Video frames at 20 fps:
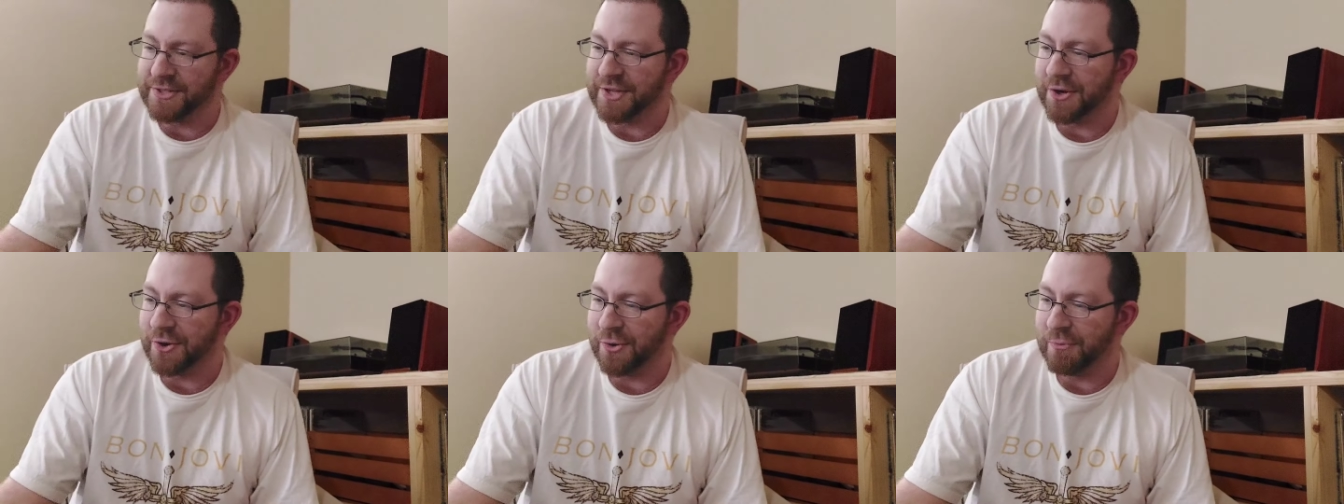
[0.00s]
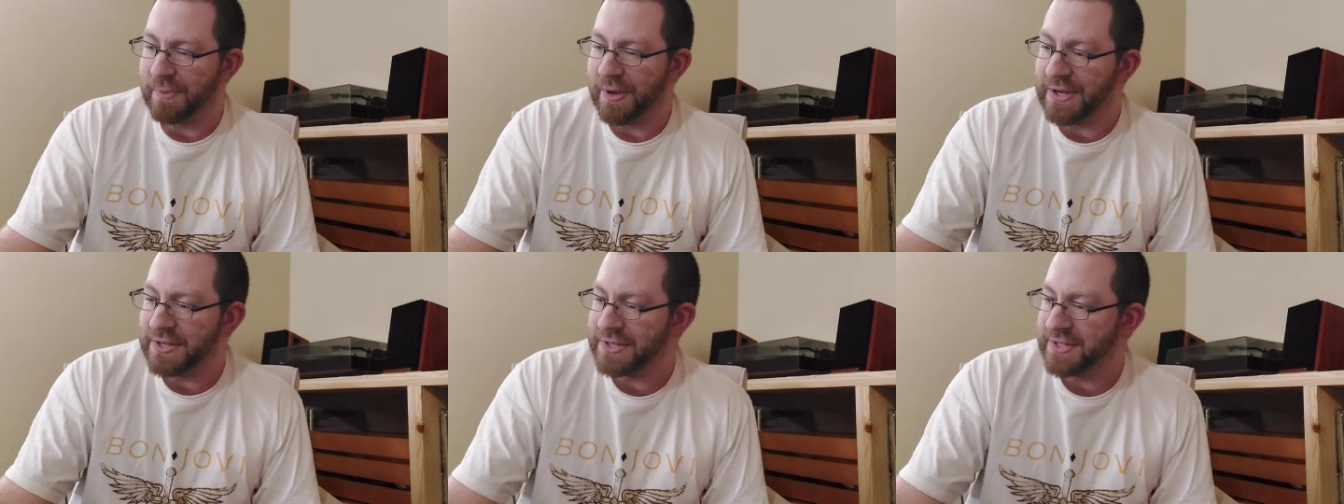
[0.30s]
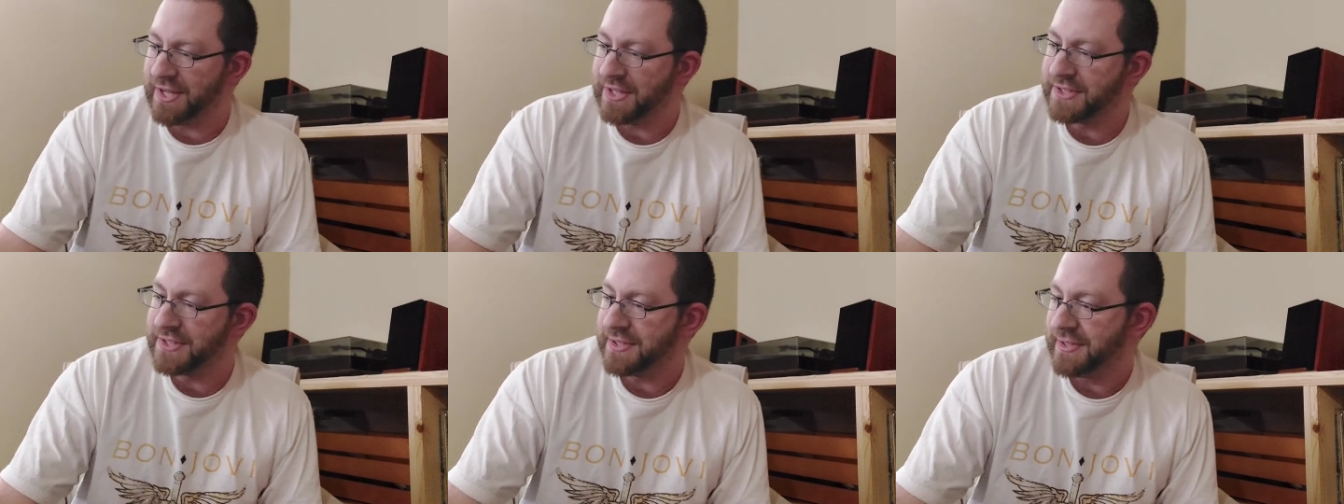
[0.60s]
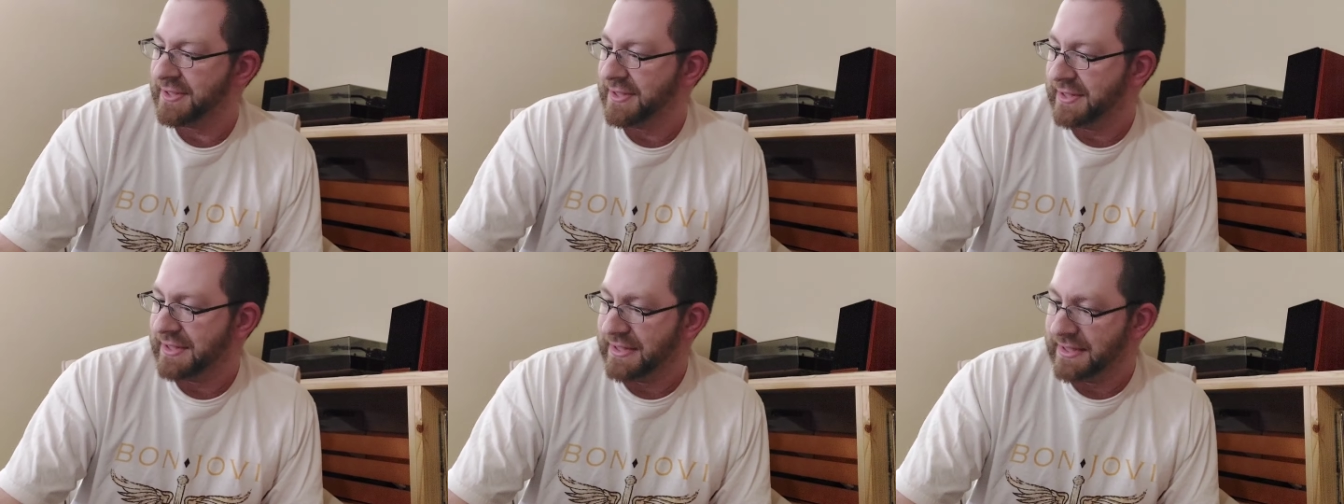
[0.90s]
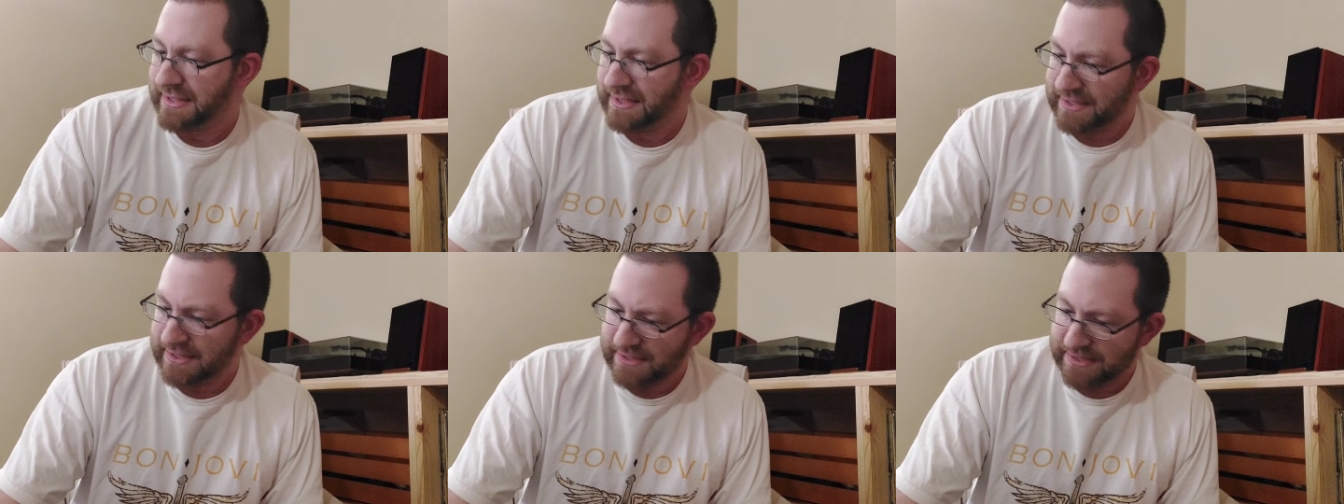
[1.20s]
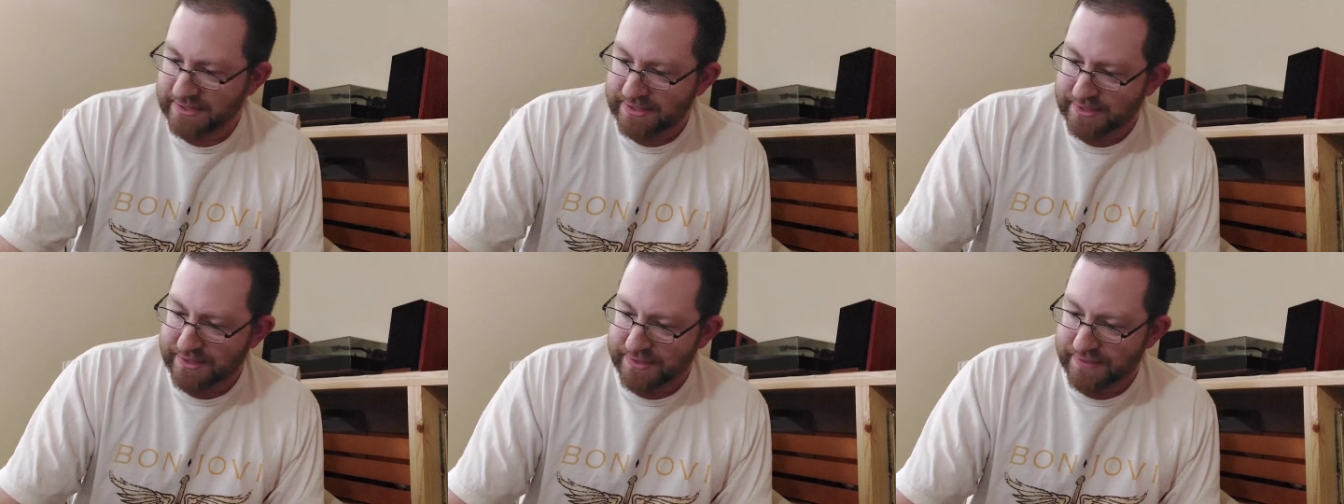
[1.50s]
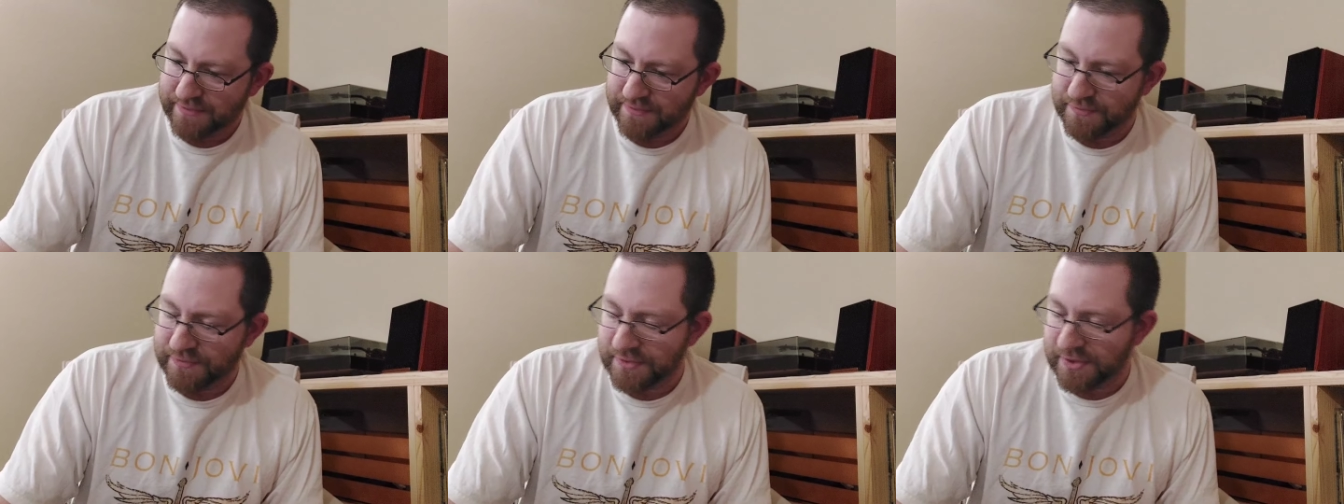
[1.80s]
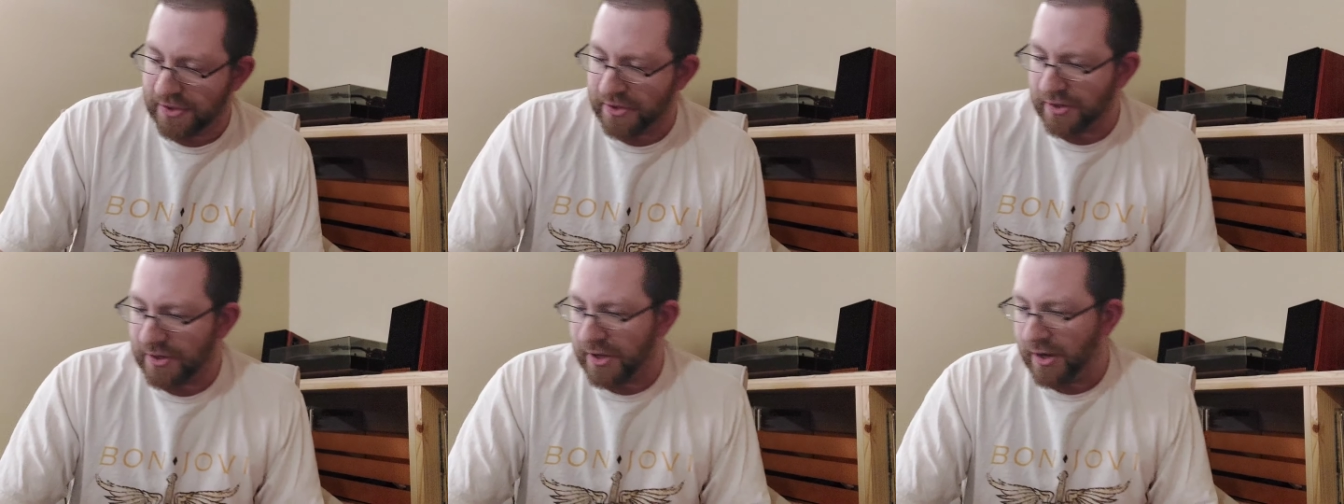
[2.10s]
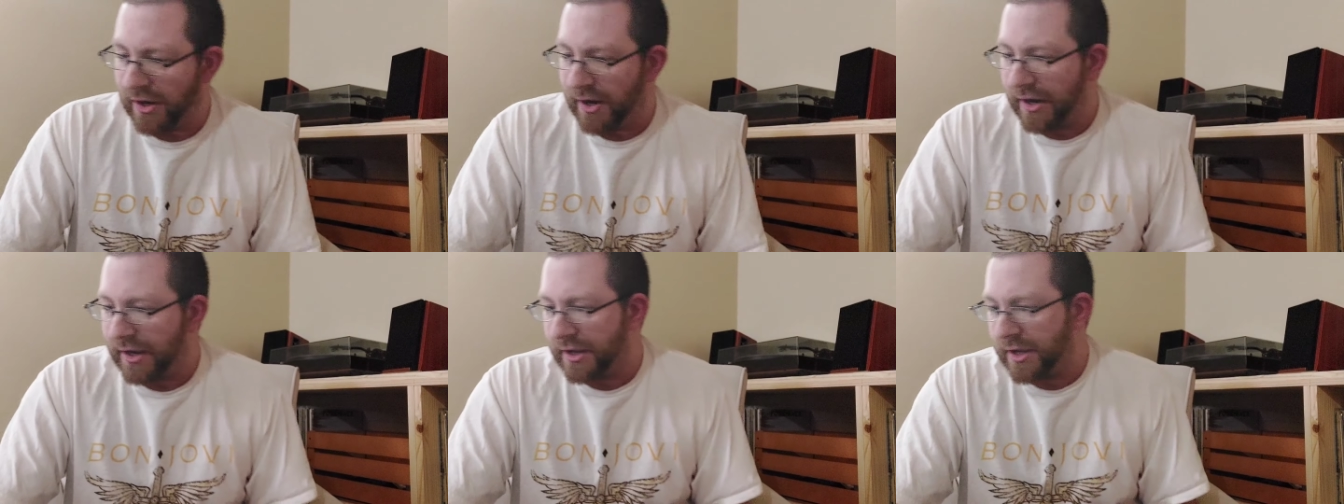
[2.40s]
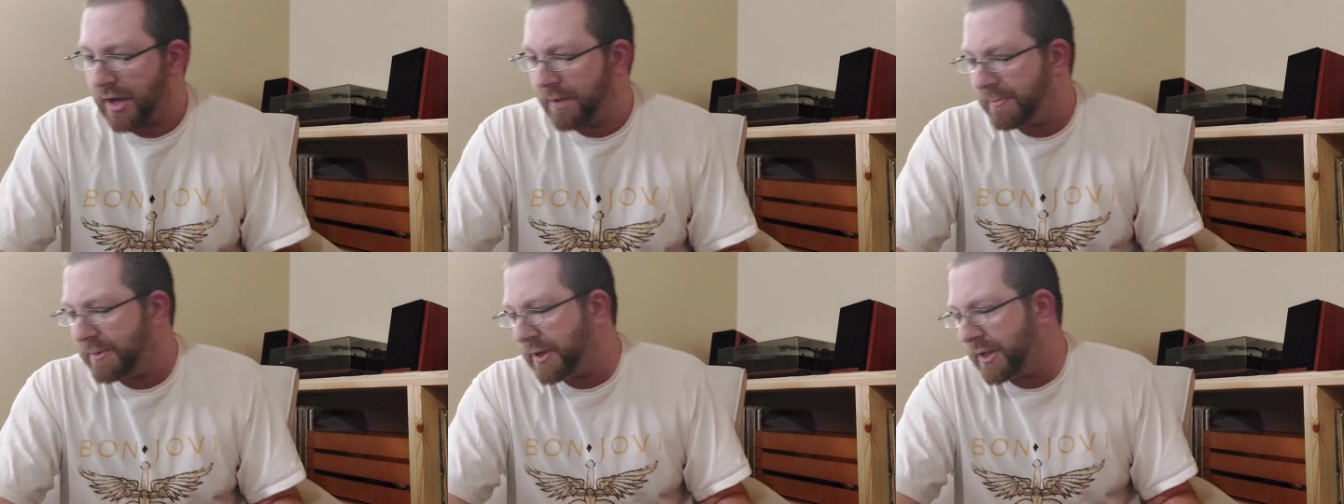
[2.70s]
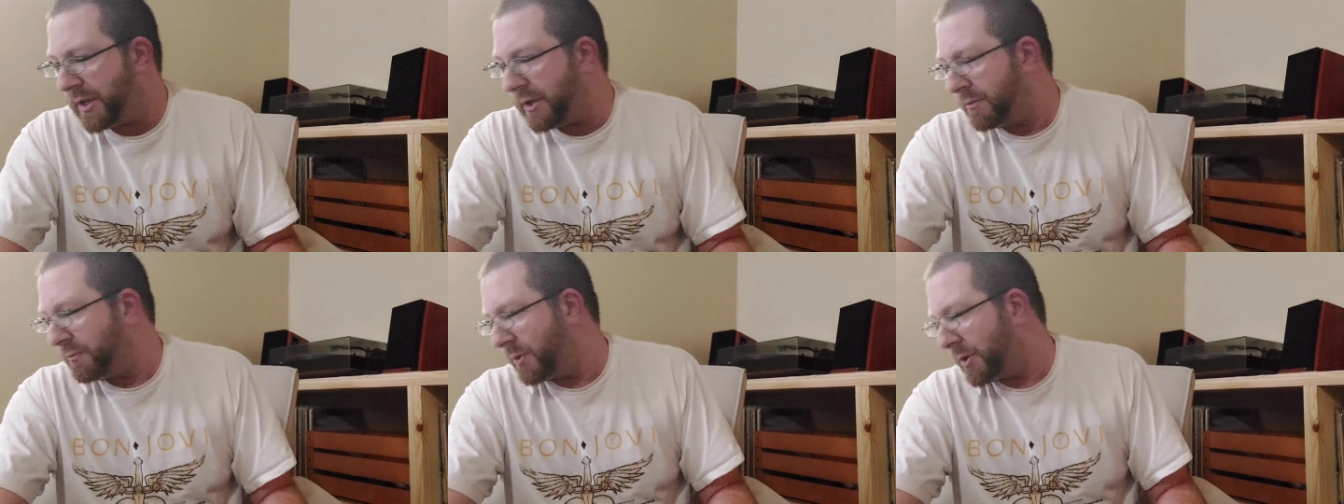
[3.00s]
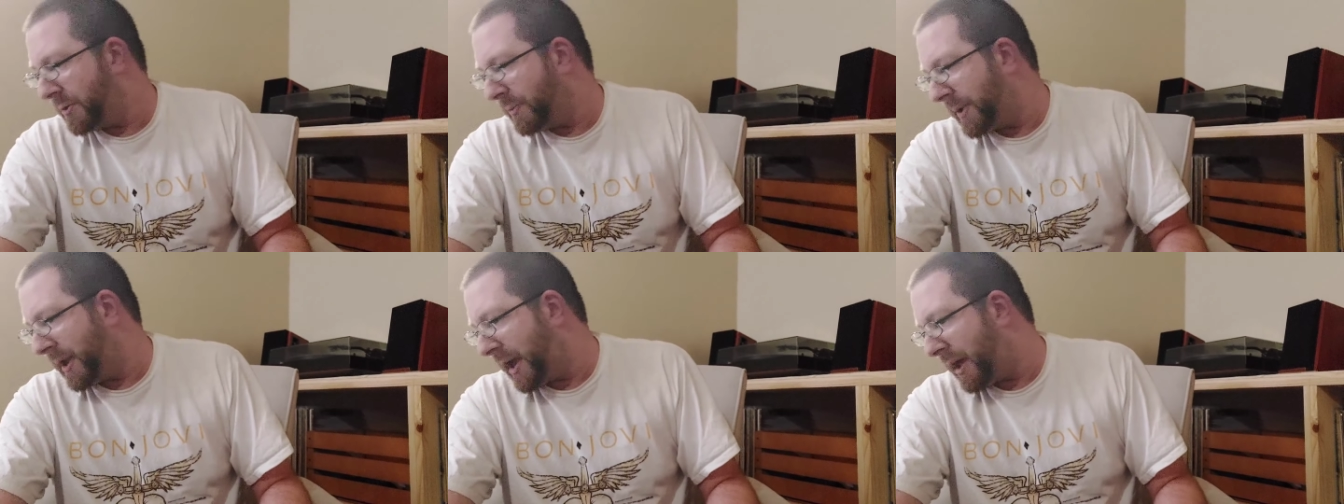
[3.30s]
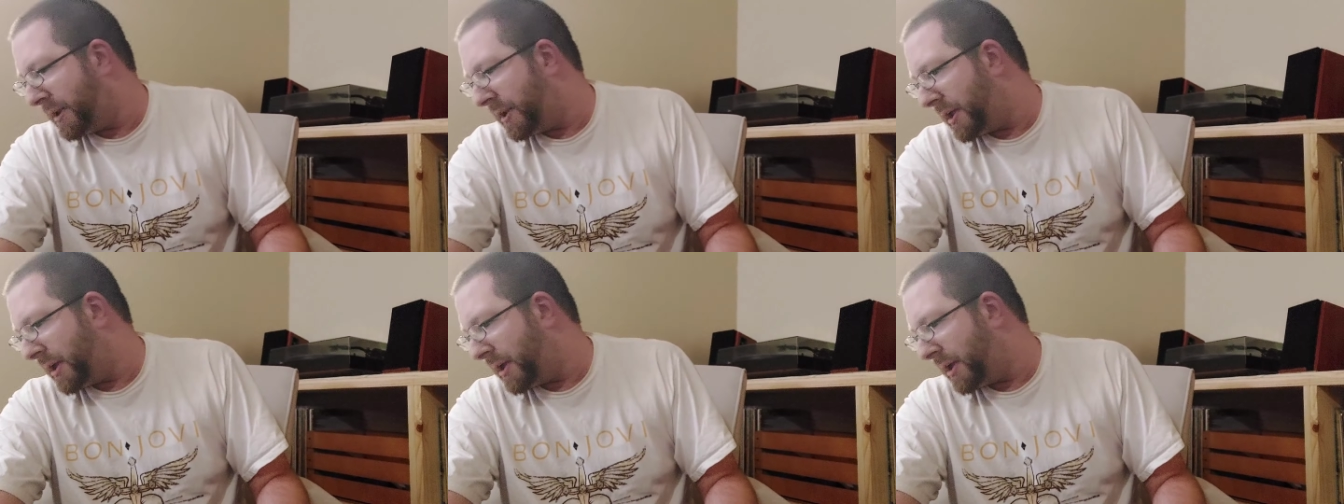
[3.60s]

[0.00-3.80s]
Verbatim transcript: that all makes sense. All right, coming in, where are we at